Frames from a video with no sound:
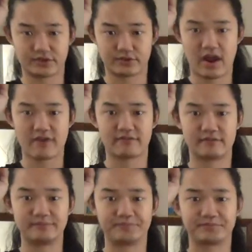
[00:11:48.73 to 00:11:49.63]
graph,
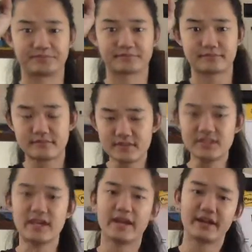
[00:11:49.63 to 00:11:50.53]

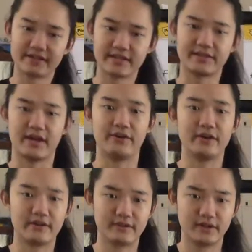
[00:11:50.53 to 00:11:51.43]
and I take the
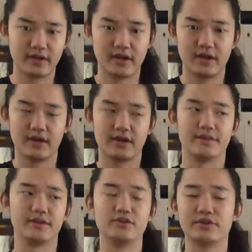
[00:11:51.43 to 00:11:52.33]
area of it,
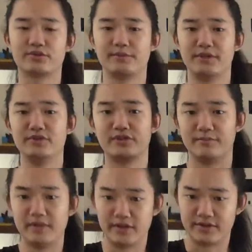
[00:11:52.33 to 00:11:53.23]
the units will be Newton
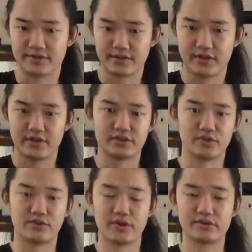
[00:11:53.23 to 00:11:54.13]
meters.
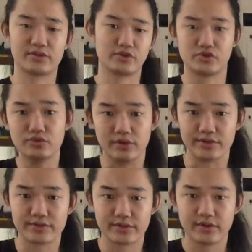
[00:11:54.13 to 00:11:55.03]
So those are
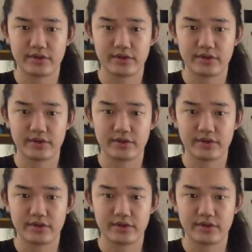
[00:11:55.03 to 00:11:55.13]
joules.